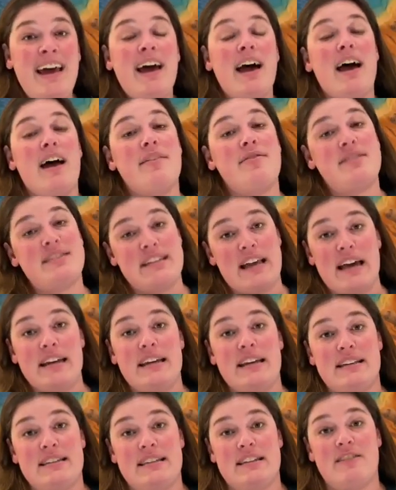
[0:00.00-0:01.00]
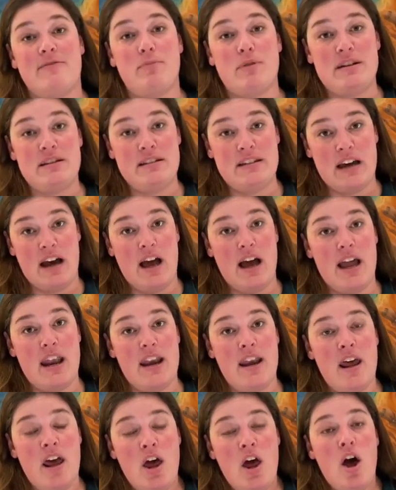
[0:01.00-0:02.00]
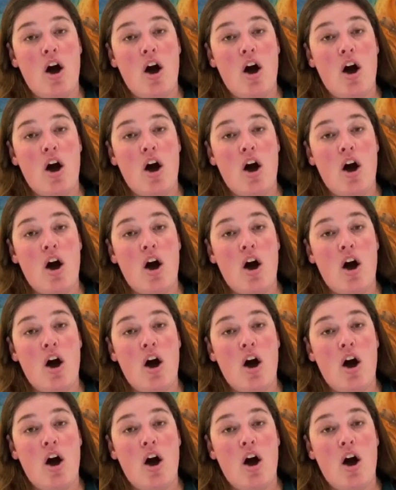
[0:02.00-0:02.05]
of studies that have been done